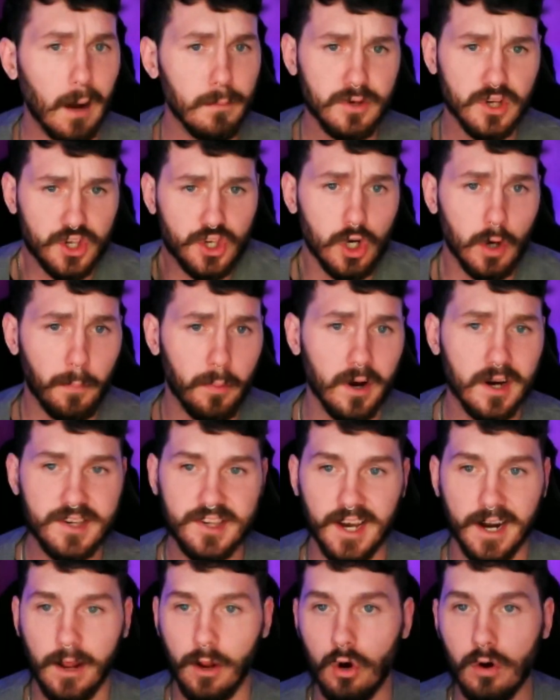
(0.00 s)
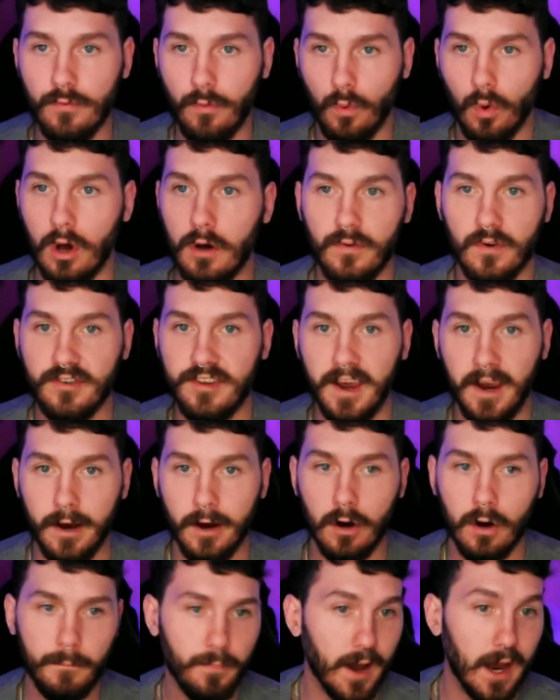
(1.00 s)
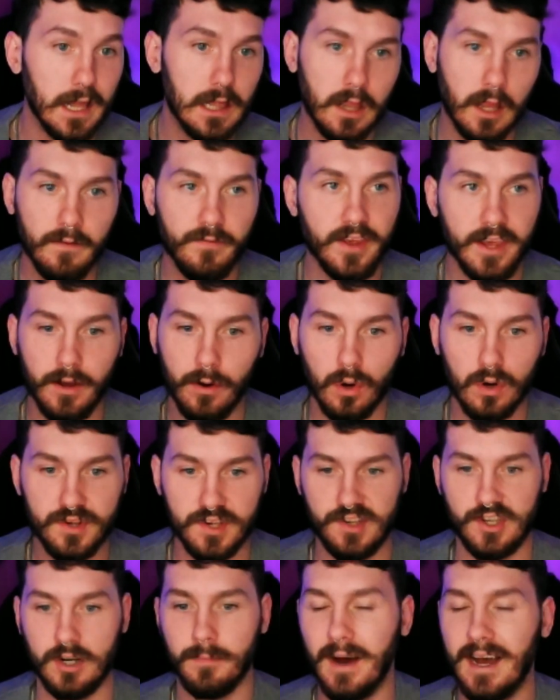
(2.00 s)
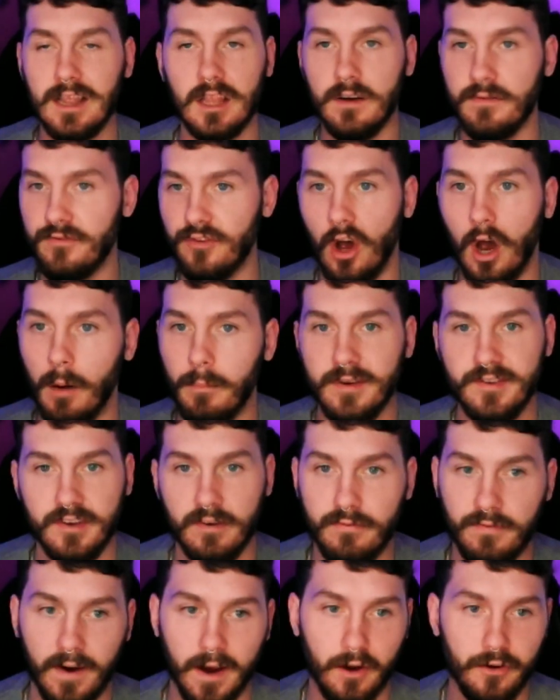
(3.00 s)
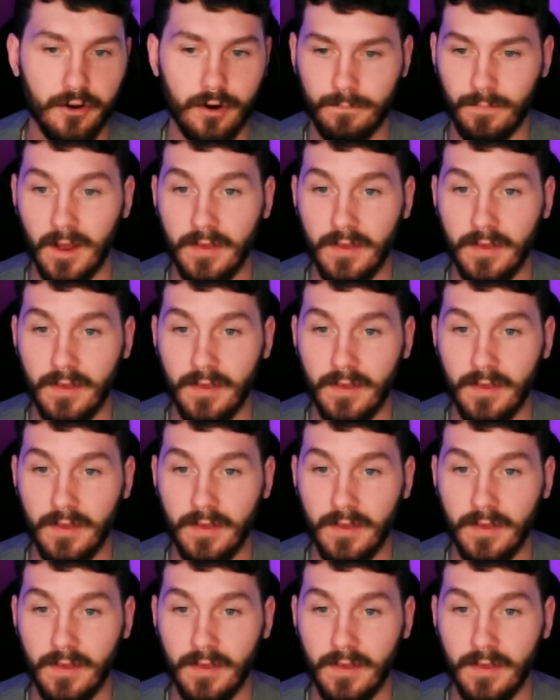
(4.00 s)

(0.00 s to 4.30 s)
I'm just super excited overall for Taiyo. I love the ecosystem. I love Tom as a founder.